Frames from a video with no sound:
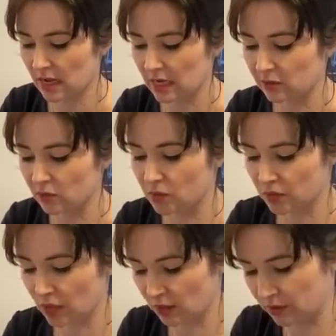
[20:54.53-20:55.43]
and
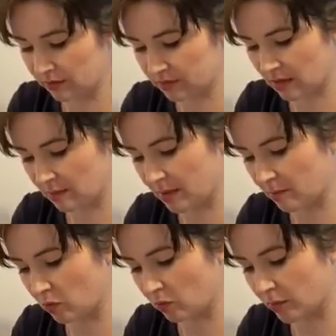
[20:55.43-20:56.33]
also gives it a bit
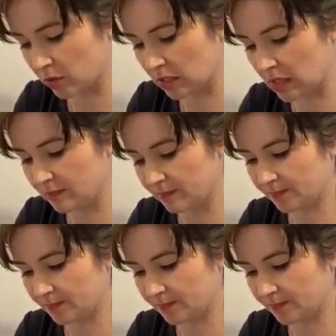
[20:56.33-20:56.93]
more body.